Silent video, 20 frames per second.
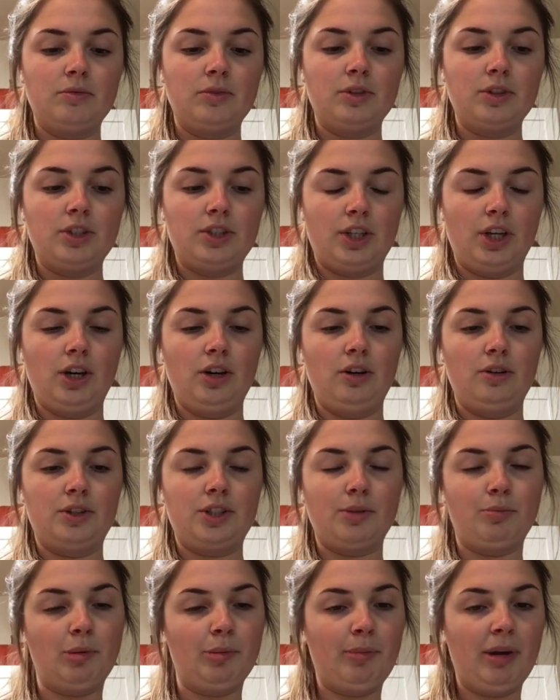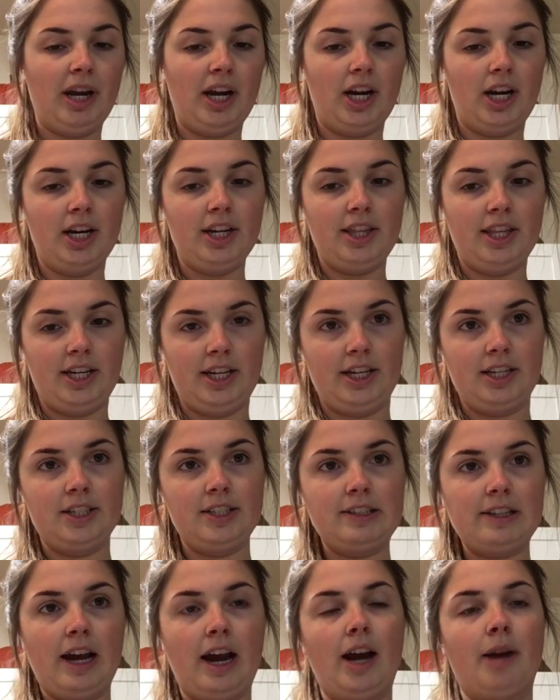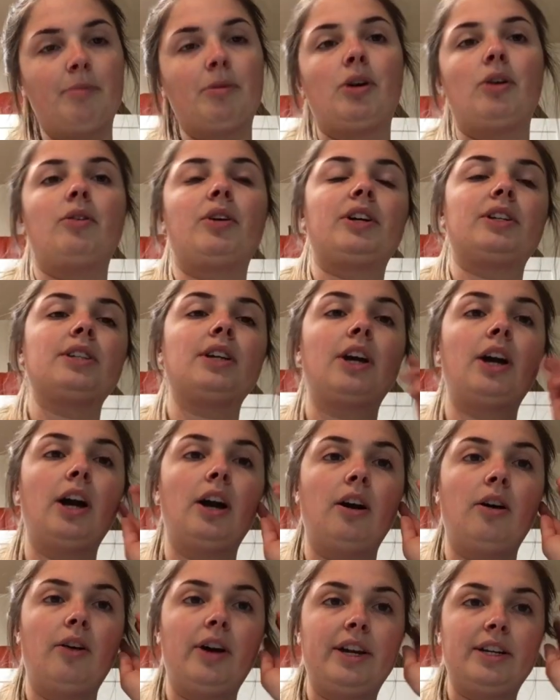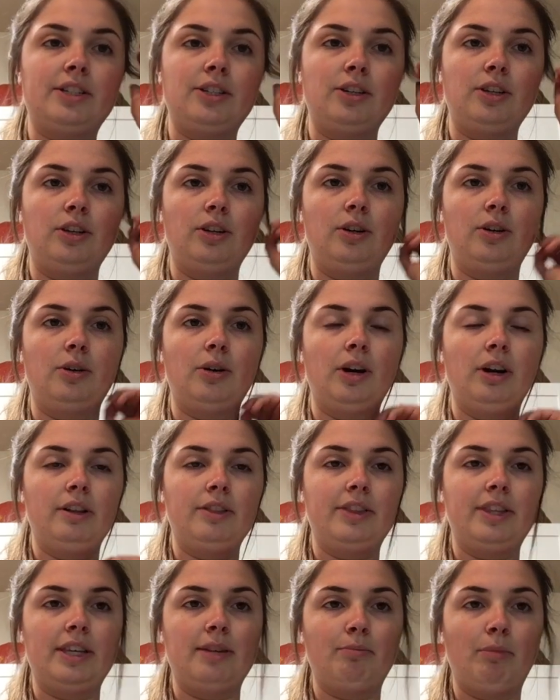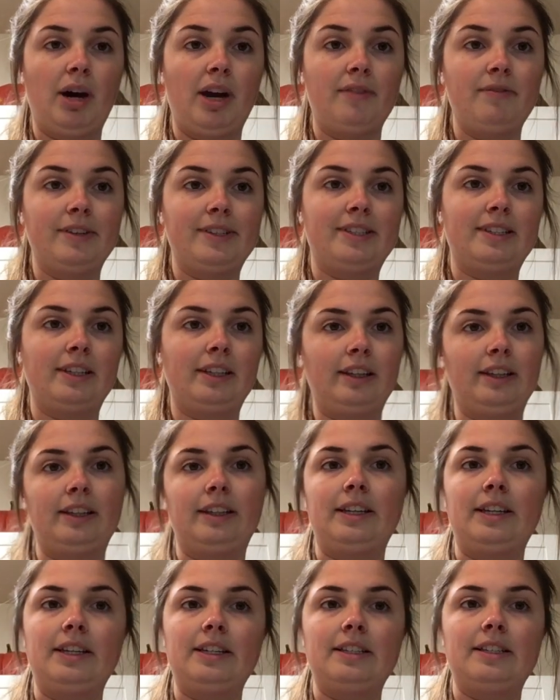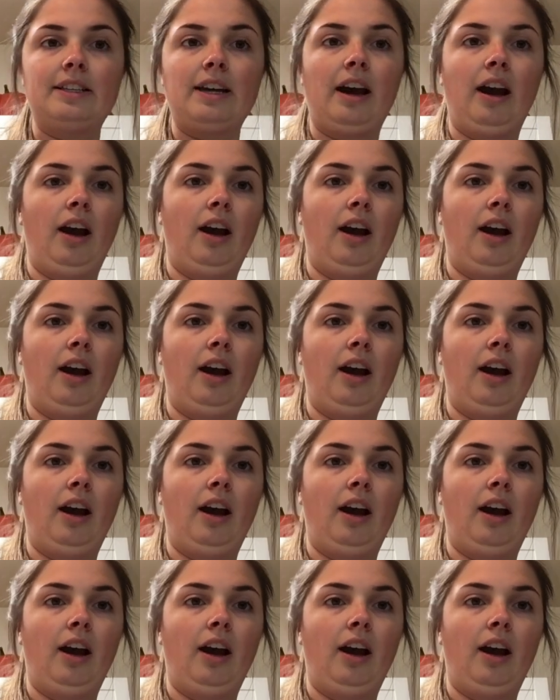So to prepare this, I'm going to go into my facility's